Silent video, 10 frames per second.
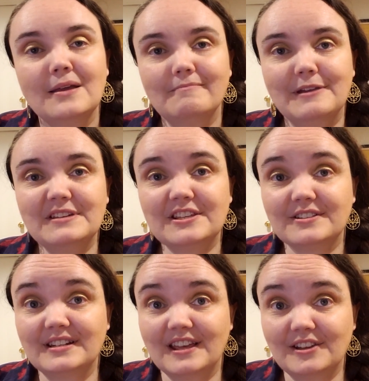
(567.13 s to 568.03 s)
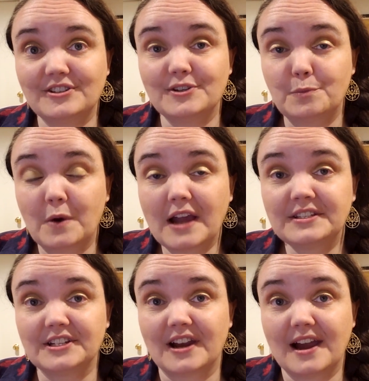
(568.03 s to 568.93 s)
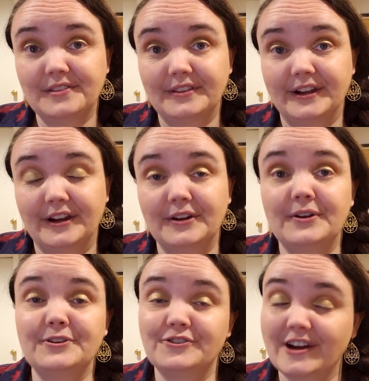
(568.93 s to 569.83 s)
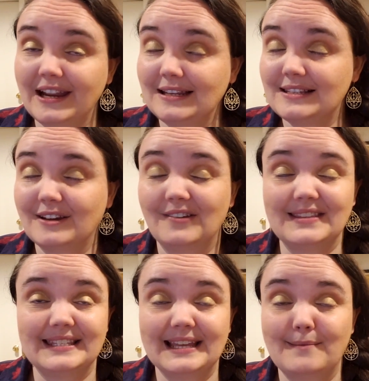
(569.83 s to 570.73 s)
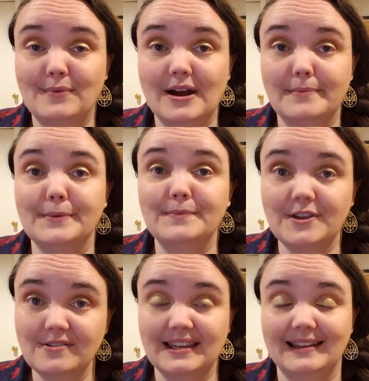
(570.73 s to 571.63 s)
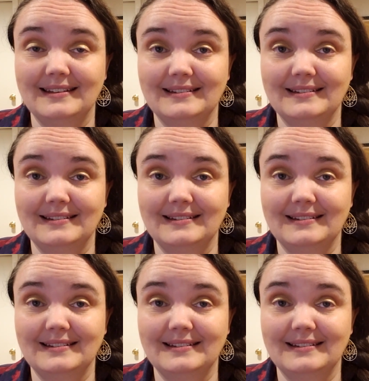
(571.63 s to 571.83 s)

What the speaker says: Maybe there's another Zoom rockstar out there who's trying to solve the same problem you did.